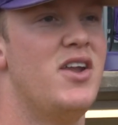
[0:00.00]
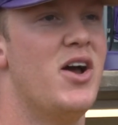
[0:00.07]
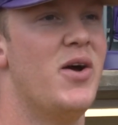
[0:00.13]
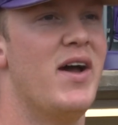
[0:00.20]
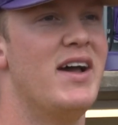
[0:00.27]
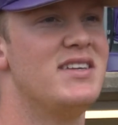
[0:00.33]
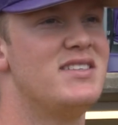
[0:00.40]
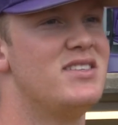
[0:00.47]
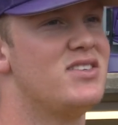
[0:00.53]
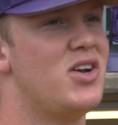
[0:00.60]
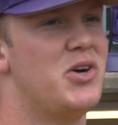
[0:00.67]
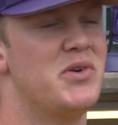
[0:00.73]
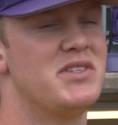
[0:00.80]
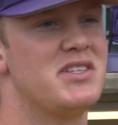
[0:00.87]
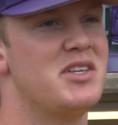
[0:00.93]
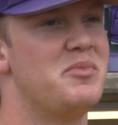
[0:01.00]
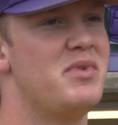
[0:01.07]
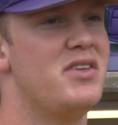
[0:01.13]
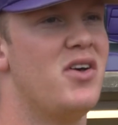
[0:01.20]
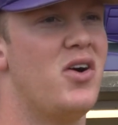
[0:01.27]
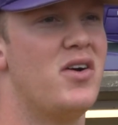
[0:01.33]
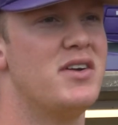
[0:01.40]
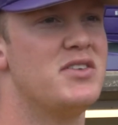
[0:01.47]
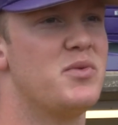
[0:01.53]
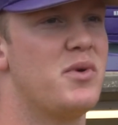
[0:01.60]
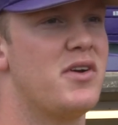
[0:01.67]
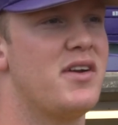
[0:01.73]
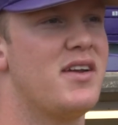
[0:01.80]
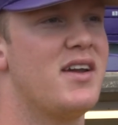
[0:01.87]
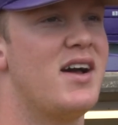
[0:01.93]
No, Hess is always going to be the hardest
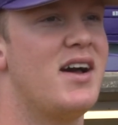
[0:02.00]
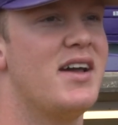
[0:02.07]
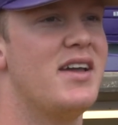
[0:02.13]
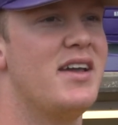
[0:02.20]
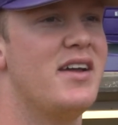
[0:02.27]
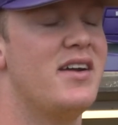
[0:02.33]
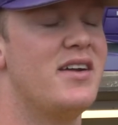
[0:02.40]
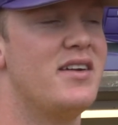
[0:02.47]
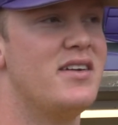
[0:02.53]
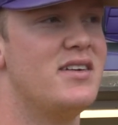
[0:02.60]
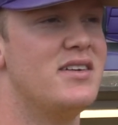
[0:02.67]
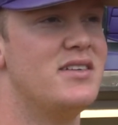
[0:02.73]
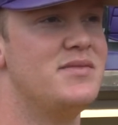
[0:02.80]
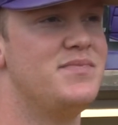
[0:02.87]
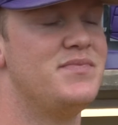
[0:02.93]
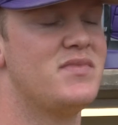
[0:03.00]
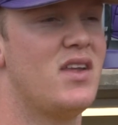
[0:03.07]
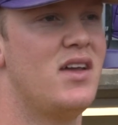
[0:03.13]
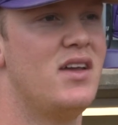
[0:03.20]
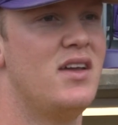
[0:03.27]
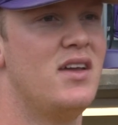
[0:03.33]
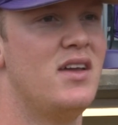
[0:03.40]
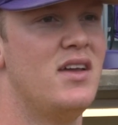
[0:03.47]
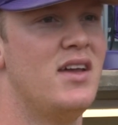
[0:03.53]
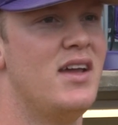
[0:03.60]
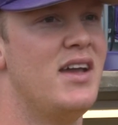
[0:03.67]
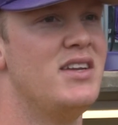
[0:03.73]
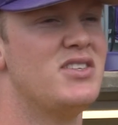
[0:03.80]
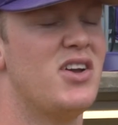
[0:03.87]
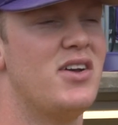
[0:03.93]
working guy here.
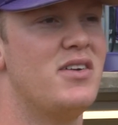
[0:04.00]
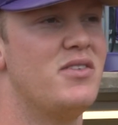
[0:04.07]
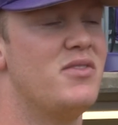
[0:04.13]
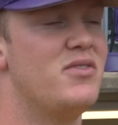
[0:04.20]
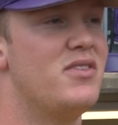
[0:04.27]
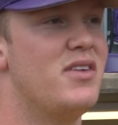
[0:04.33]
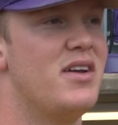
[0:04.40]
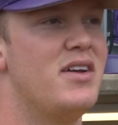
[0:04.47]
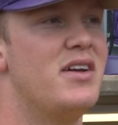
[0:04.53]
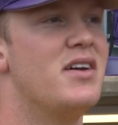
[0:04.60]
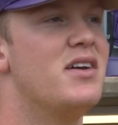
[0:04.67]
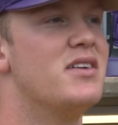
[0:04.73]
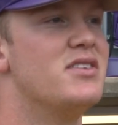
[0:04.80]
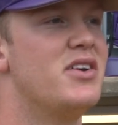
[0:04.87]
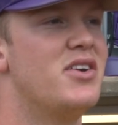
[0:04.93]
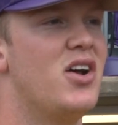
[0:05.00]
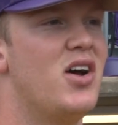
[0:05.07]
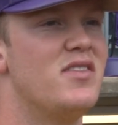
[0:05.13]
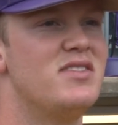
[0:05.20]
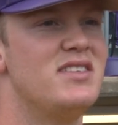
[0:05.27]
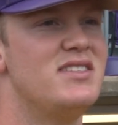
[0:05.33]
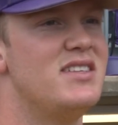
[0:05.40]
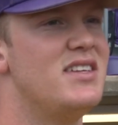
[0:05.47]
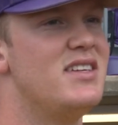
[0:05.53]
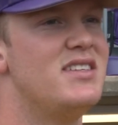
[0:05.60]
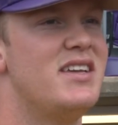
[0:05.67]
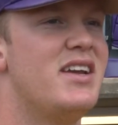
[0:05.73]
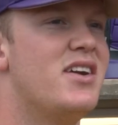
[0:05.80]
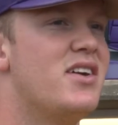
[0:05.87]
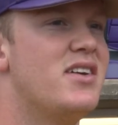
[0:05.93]
During the offseason, he's
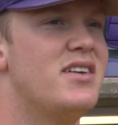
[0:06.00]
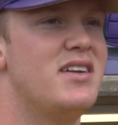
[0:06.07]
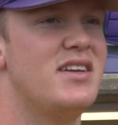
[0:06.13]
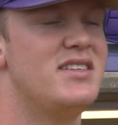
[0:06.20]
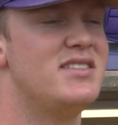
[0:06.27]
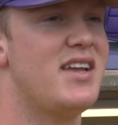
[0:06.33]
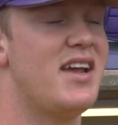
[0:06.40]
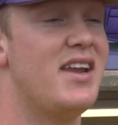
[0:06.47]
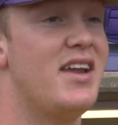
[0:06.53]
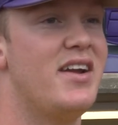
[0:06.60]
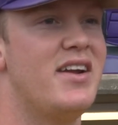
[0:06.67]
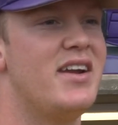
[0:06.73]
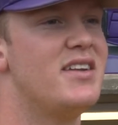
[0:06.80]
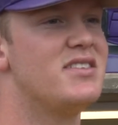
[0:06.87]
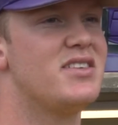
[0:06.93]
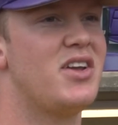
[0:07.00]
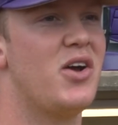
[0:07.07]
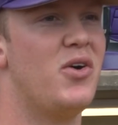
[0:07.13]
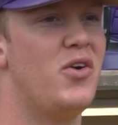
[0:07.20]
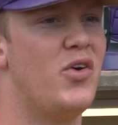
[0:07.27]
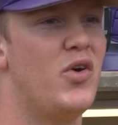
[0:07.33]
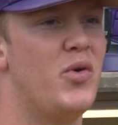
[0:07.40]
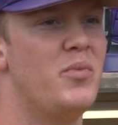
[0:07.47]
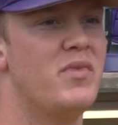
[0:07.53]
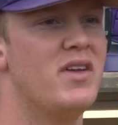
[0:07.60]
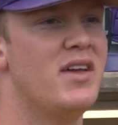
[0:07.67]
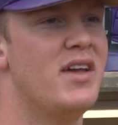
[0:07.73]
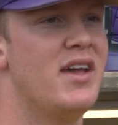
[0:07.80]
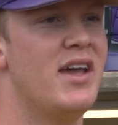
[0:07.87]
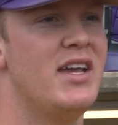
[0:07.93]
here. He's staying here. He doesn't go home.
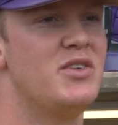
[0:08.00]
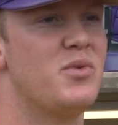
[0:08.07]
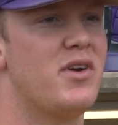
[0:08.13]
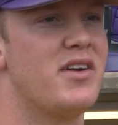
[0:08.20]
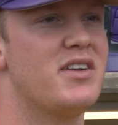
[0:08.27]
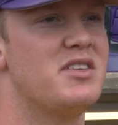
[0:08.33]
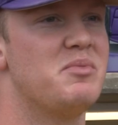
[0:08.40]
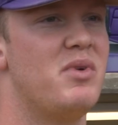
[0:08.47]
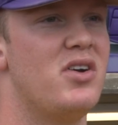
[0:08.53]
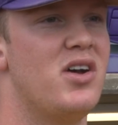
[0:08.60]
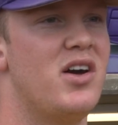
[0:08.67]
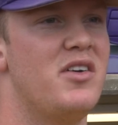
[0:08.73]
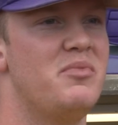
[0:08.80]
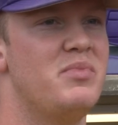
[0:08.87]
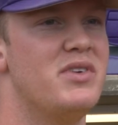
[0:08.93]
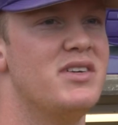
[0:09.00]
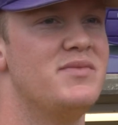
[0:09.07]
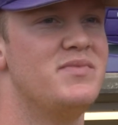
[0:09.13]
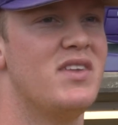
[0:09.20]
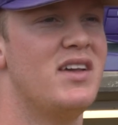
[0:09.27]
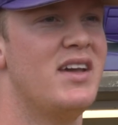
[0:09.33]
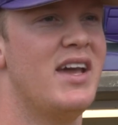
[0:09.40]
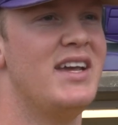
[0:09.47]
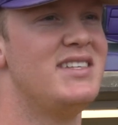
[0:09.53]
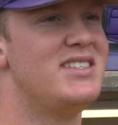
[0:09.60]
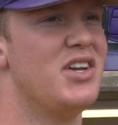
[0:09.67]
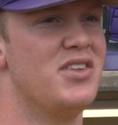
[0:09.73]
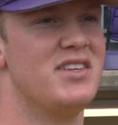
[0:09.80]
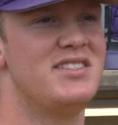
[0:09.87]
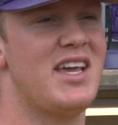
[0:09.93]
He's working his butt off, but he's
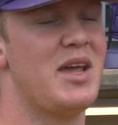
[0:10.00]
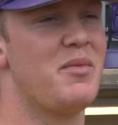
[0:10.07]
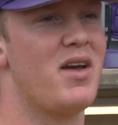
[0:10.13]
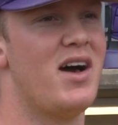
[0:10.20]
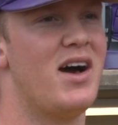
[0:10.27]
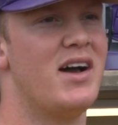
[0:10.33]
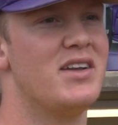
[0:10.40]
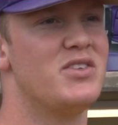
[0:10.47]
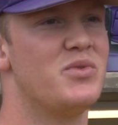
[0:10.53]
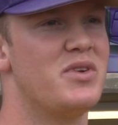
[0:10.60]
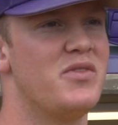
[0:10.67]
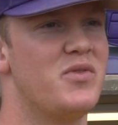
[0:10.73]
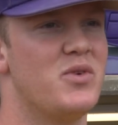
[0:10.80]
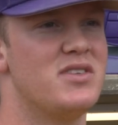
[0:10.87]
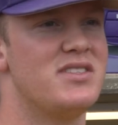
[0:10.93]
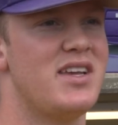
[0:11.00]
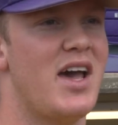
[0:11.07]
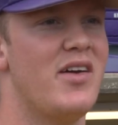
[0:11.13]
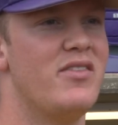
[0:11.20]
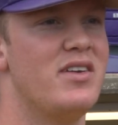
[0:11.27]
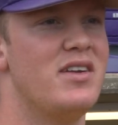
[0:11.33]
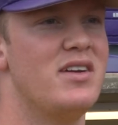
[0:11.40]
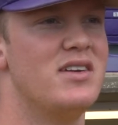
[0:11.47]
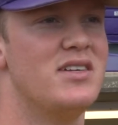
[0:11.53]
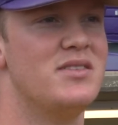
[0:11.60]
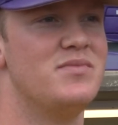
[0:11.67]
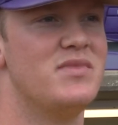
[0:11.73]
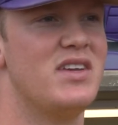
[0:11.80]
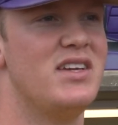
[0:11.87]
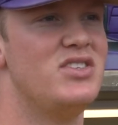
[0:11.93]
still the same guy 24/7.
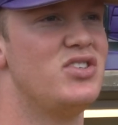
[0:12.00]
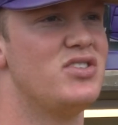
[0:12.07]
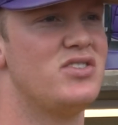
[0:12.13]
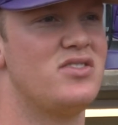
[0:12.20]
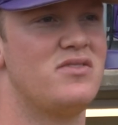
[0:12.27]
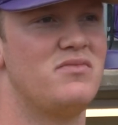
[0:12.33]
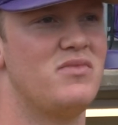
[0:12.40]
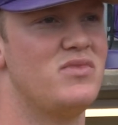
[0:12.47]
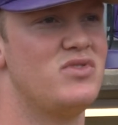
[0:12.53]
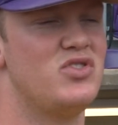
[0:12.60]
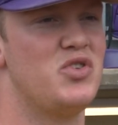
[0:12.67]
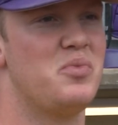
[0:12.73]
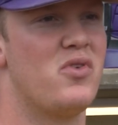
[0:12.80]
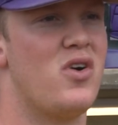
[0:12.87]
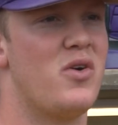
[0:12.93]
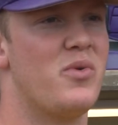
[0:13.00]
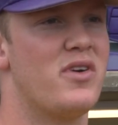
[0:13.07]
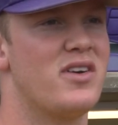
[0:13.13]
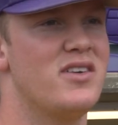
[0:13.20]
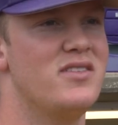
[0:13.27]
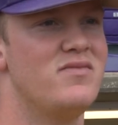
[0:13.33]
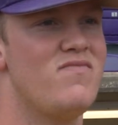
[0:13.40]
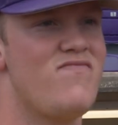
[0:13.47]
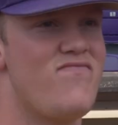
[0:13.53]
He's just a super hard worker.